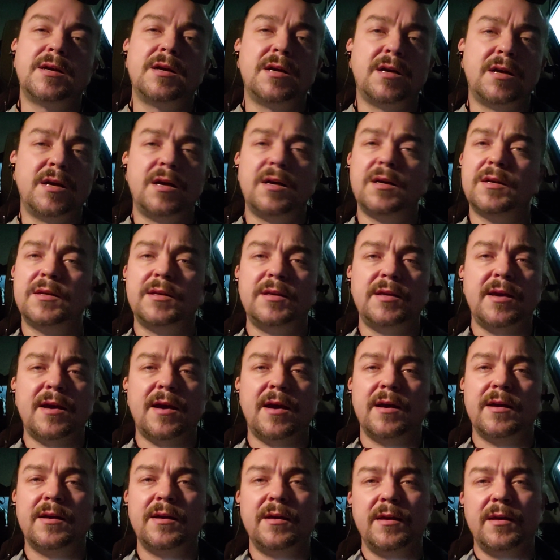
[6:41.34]

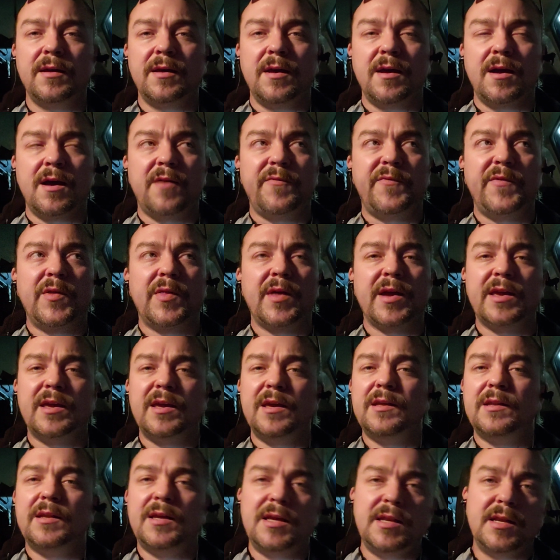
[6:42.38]
I feel like
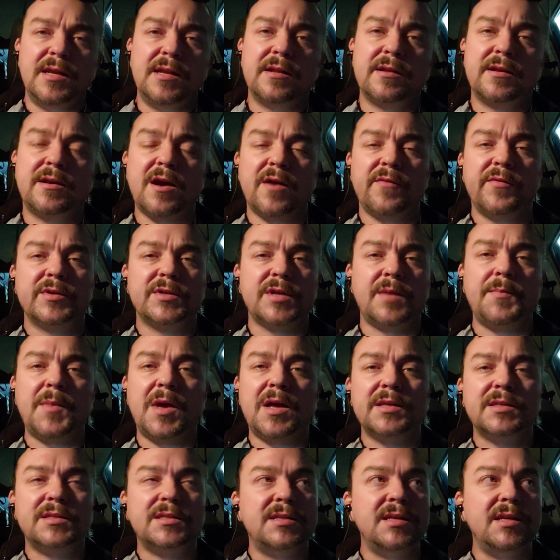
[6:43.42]
he needed the coverage. I'm
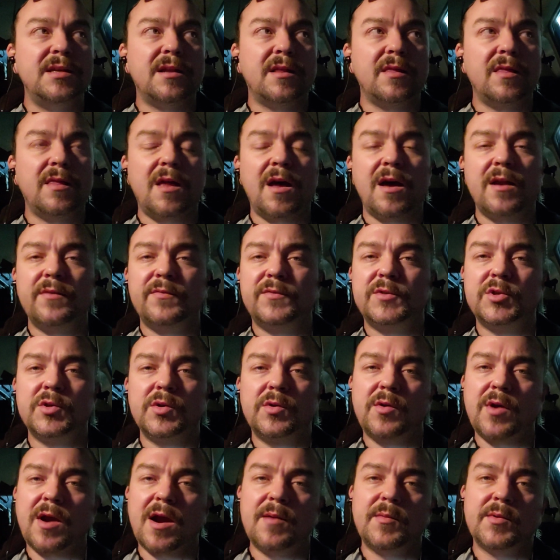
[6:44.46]
not seeing a lot of true
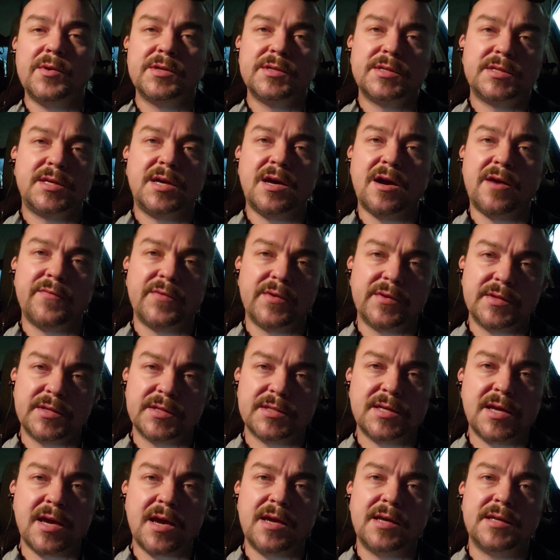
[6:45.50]
crimers covering
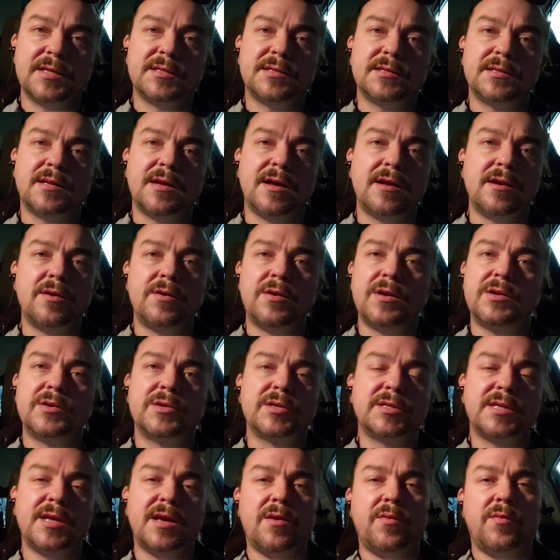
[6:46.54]
this case, and I don't
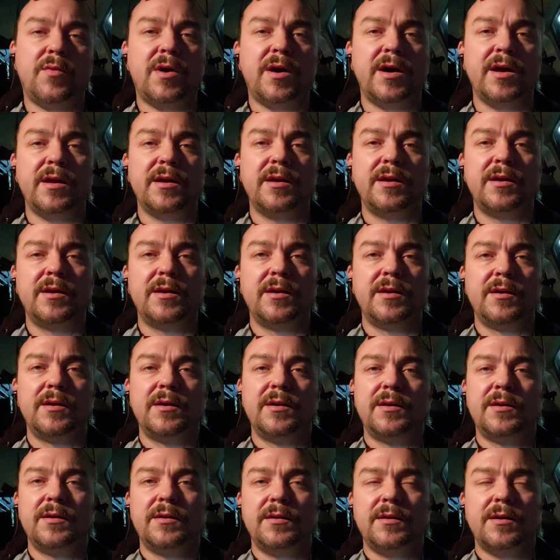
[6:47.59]
understand why.
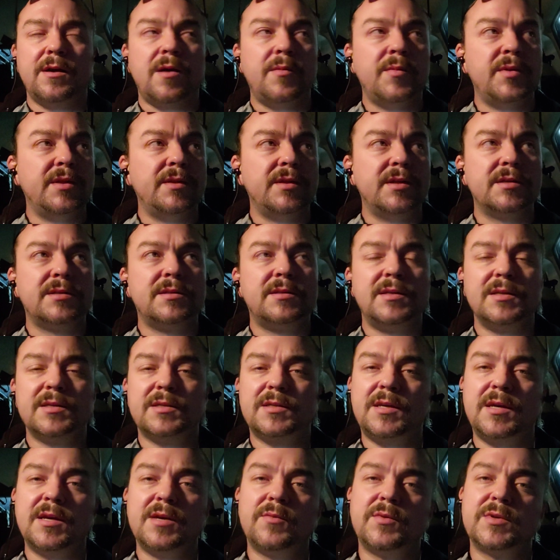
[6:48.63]
I mean,
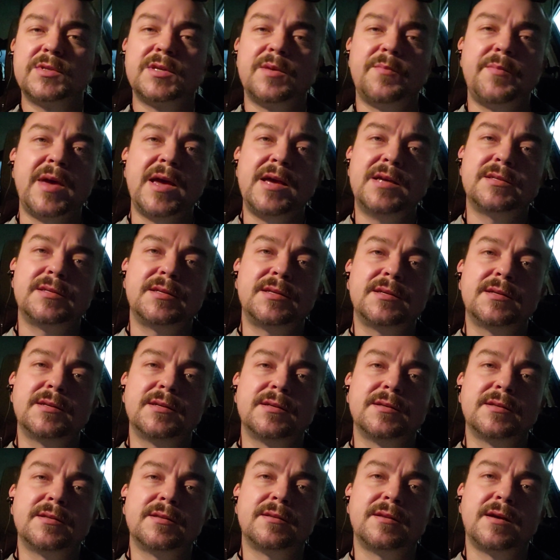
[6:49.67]
this kid was amazing.
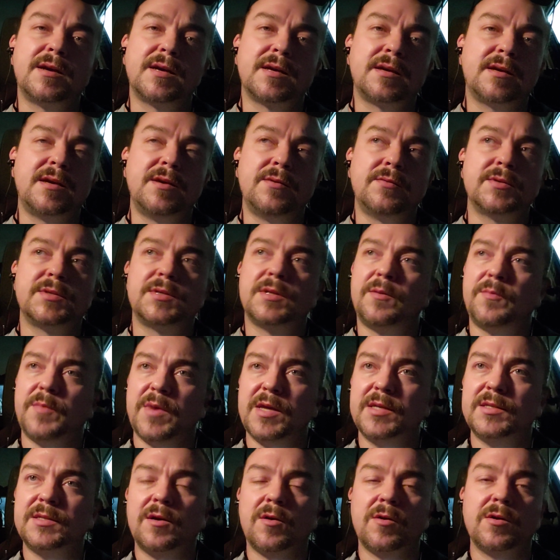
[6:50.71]
Like, he was an
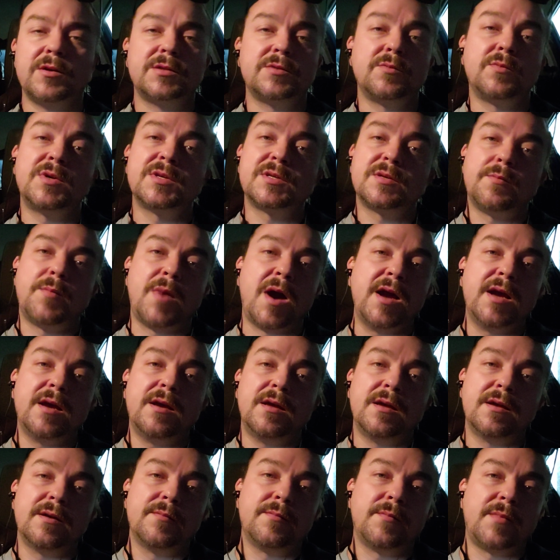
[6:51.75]
amazing artist. It wasn't my
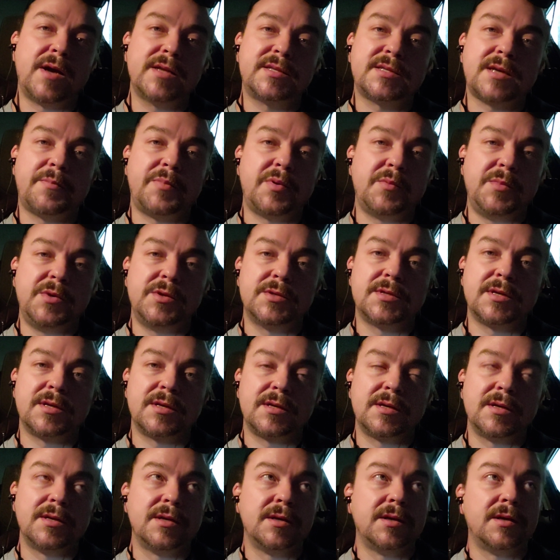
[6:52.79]
type of music,
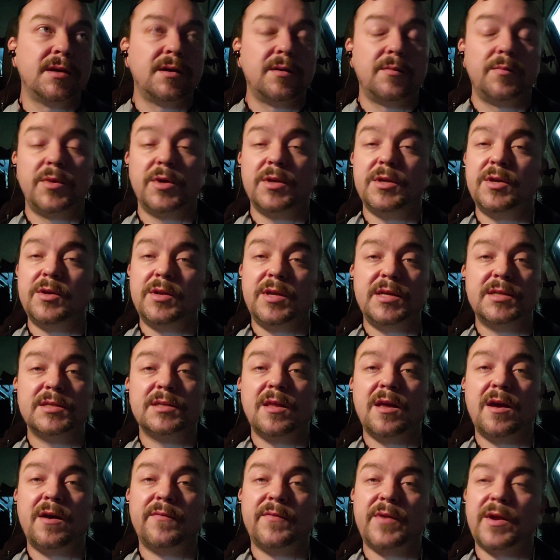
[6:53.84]
but dude, he's
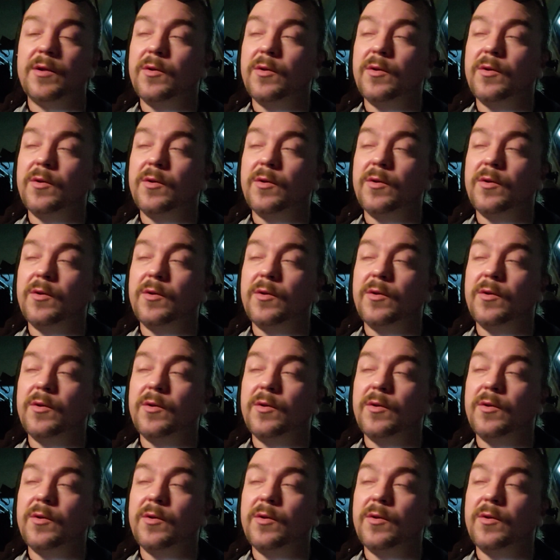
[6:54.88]
loved.